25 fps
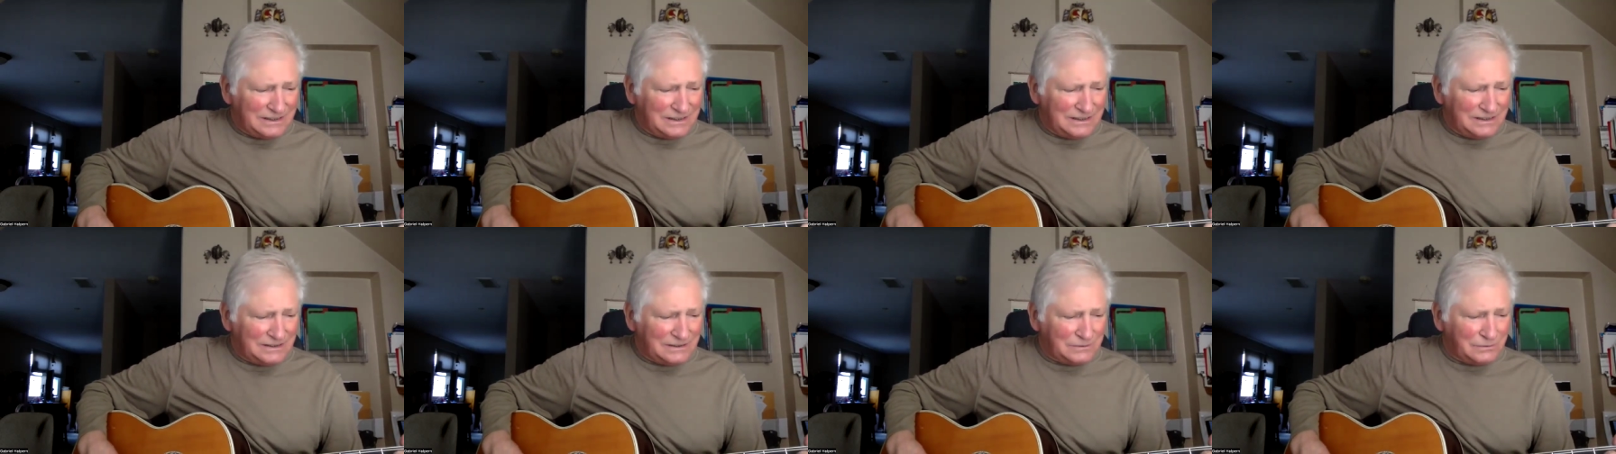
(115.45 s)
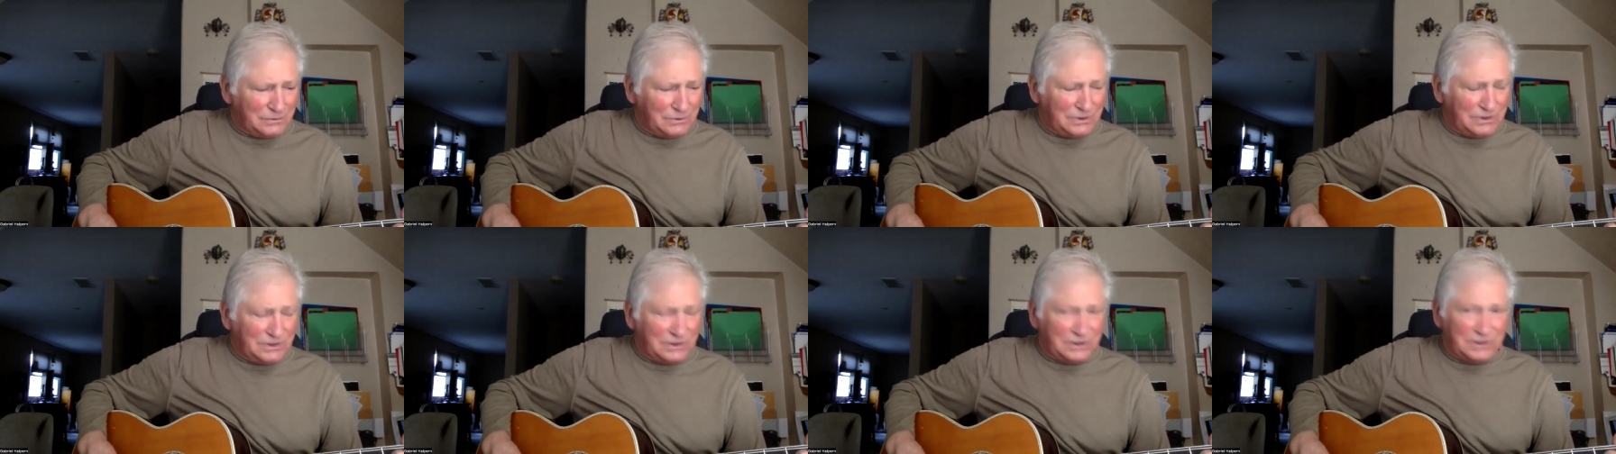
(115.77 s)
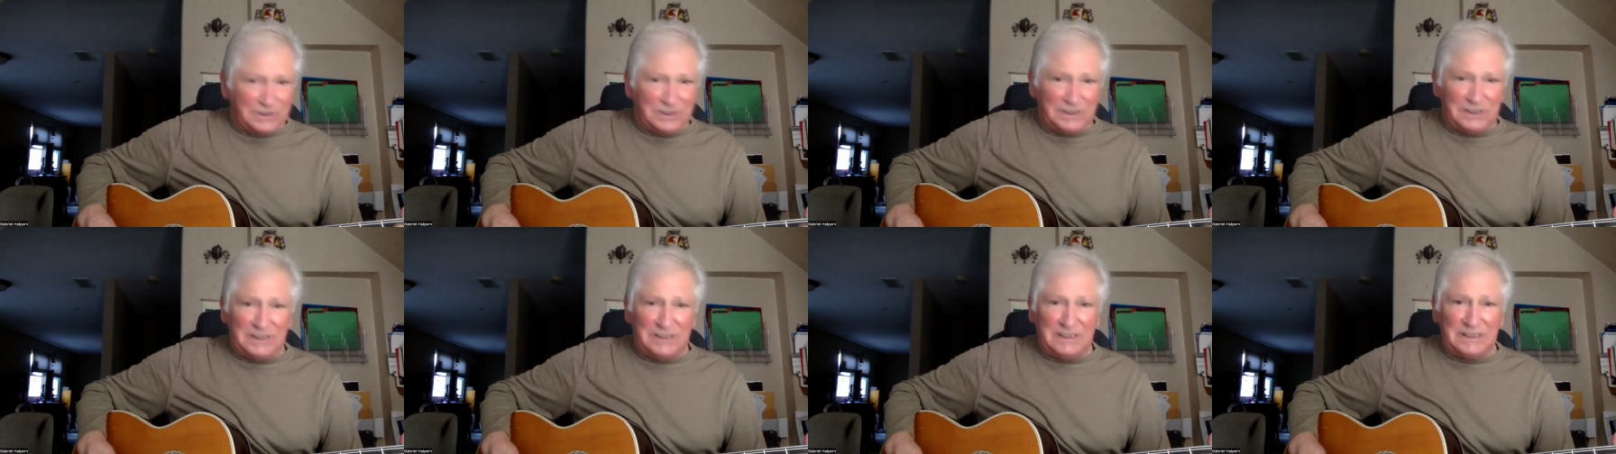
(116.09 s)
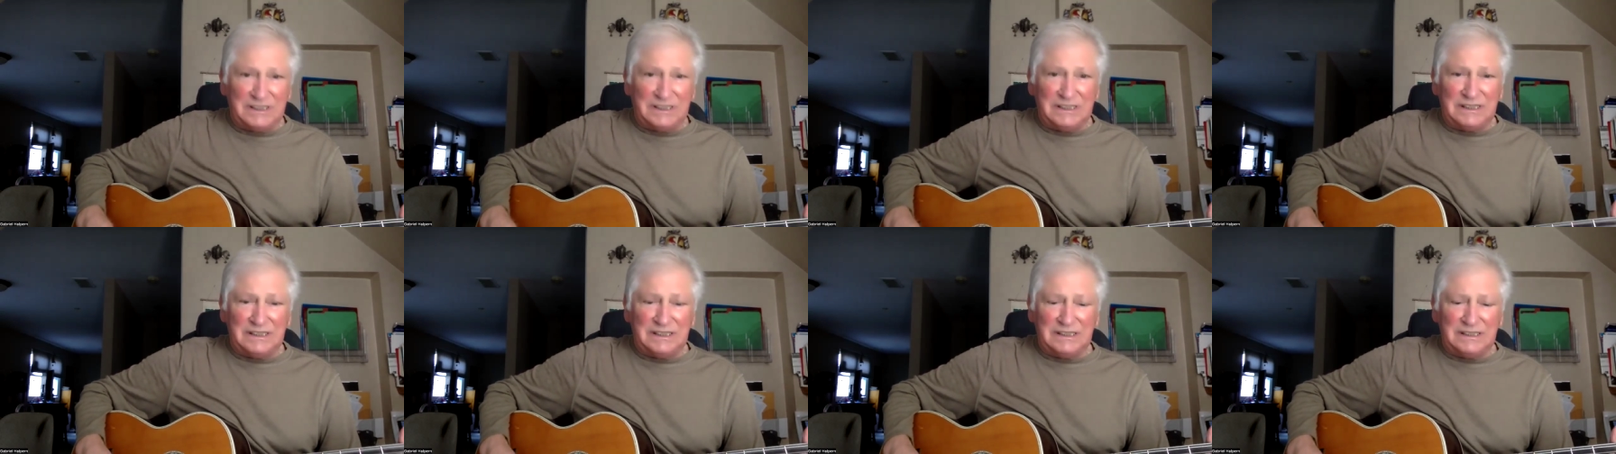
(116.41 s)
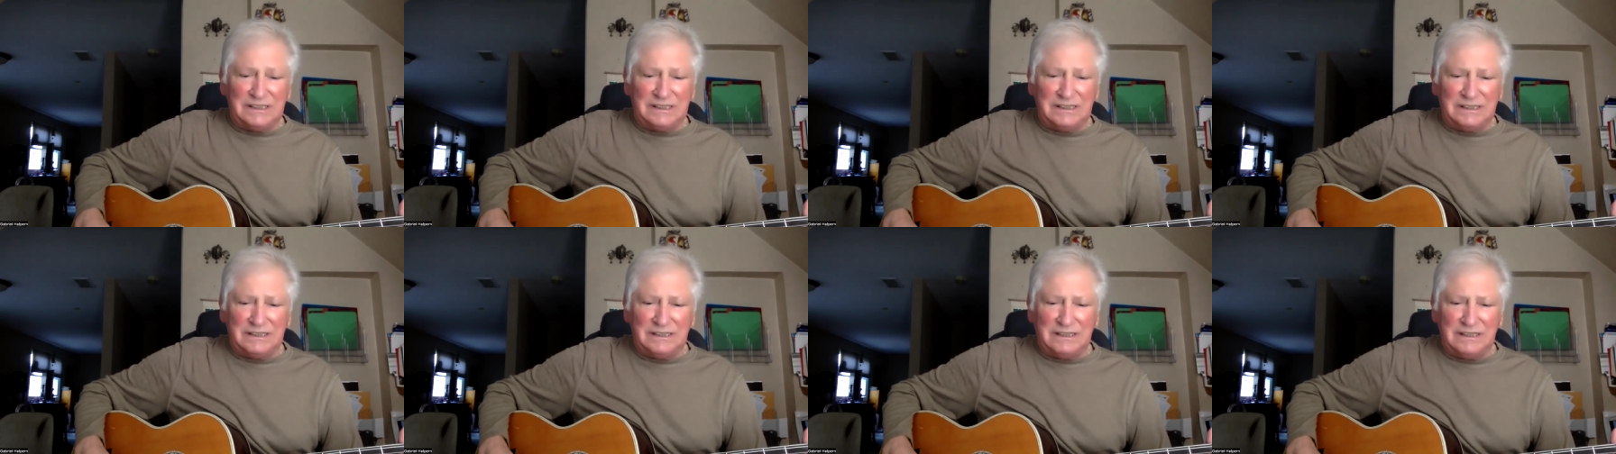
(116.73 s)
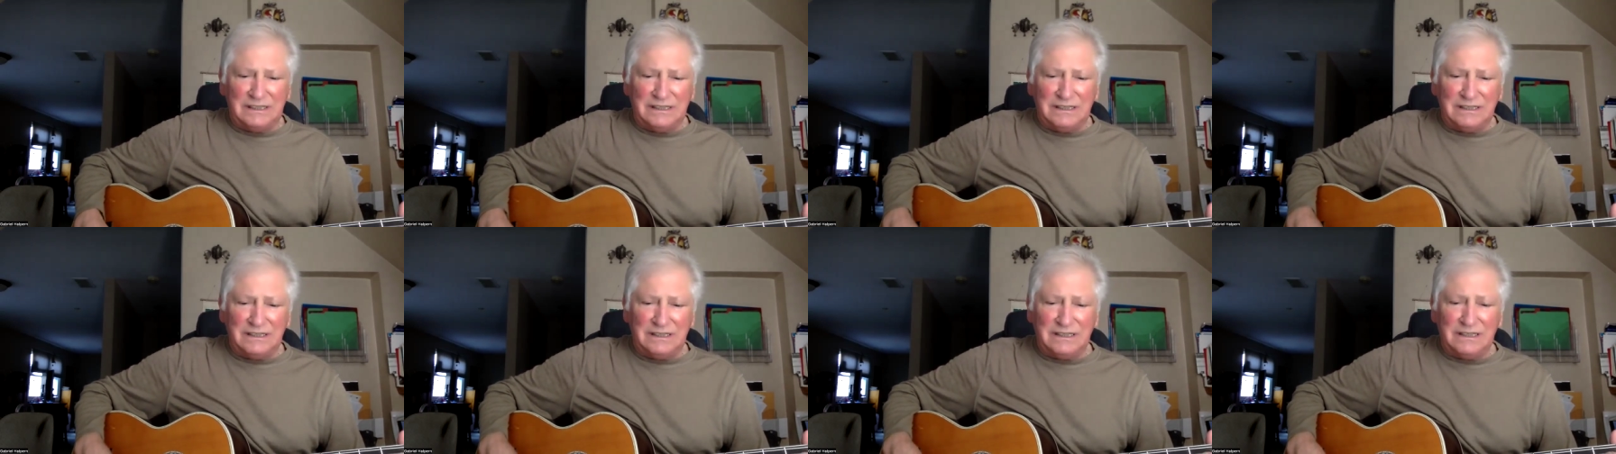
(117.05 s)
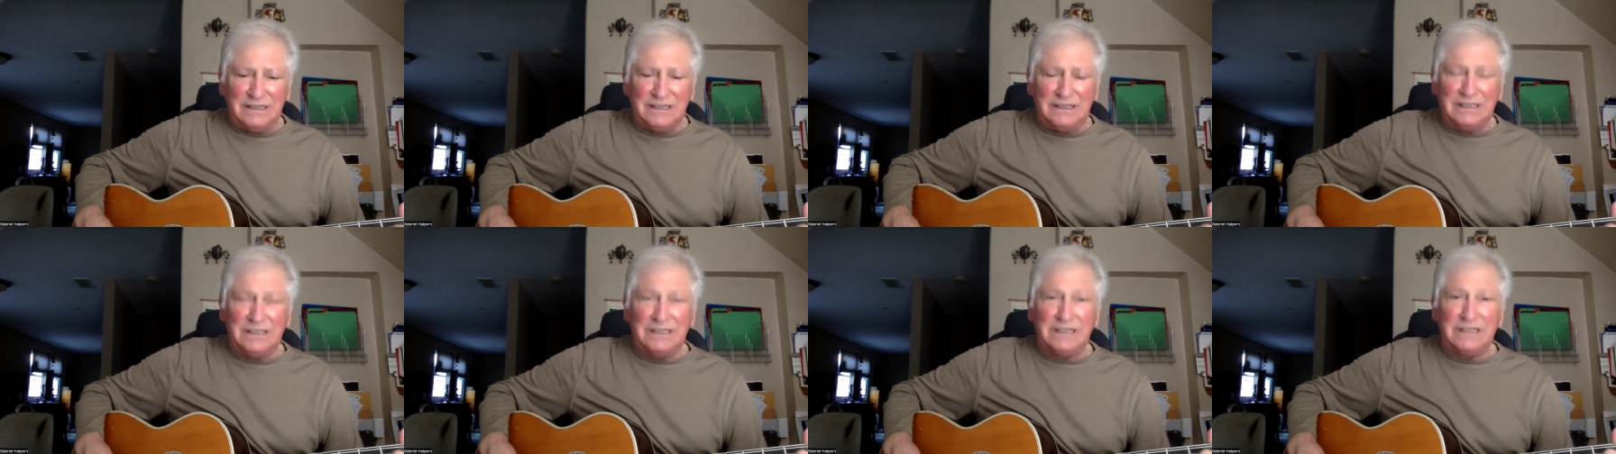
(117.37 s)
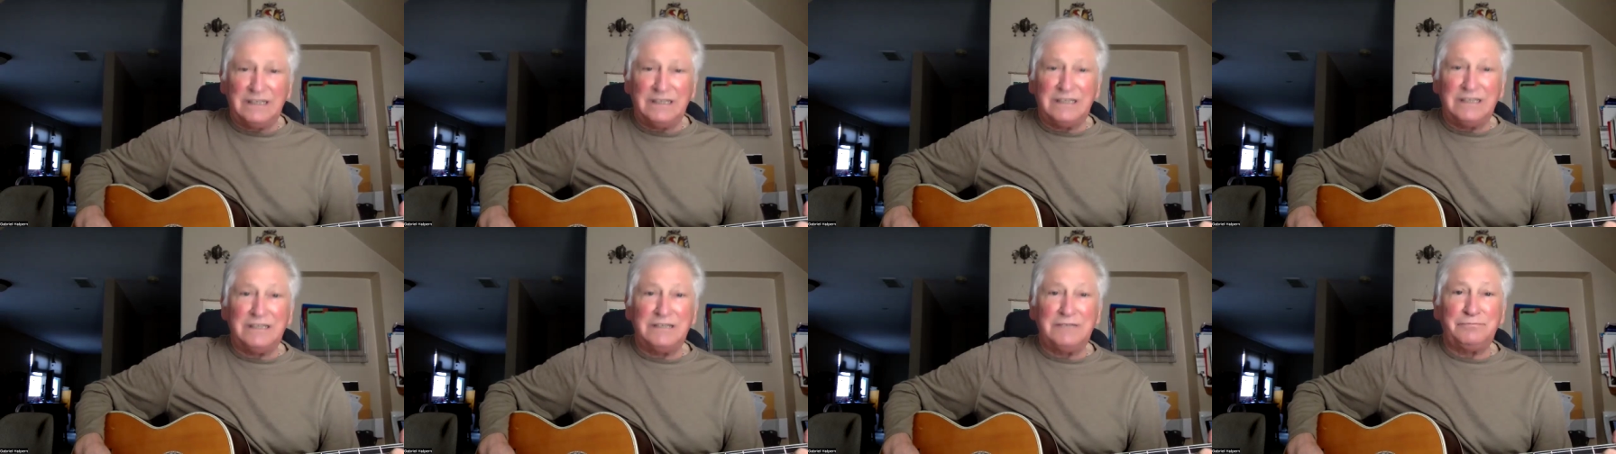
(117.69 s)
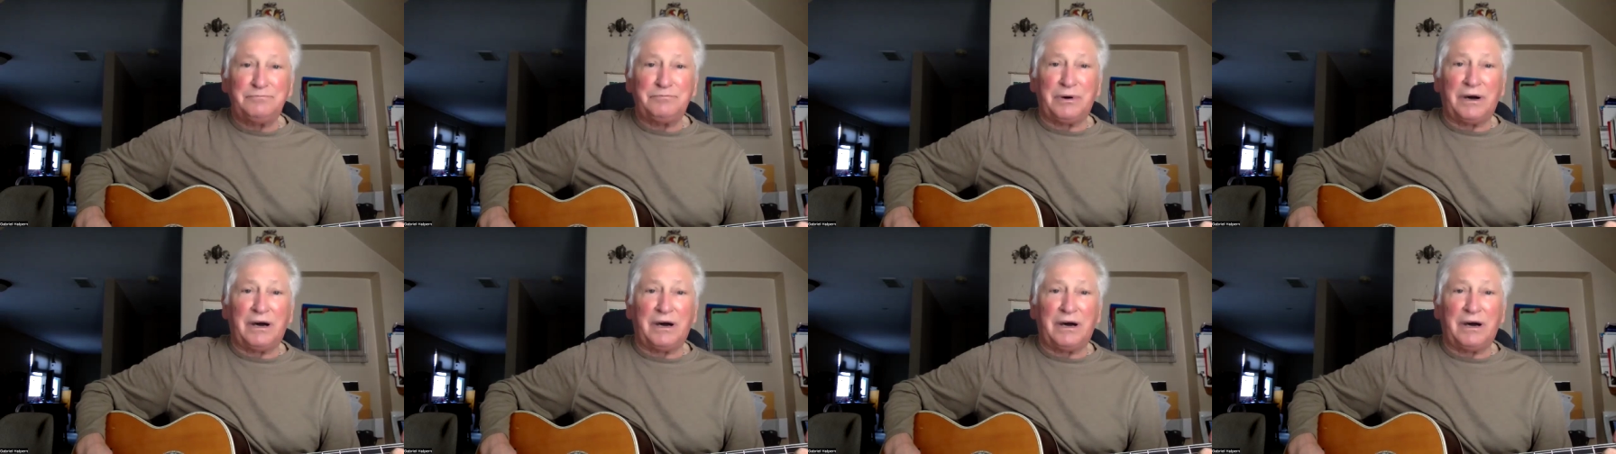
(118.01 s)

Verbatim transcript: it was she,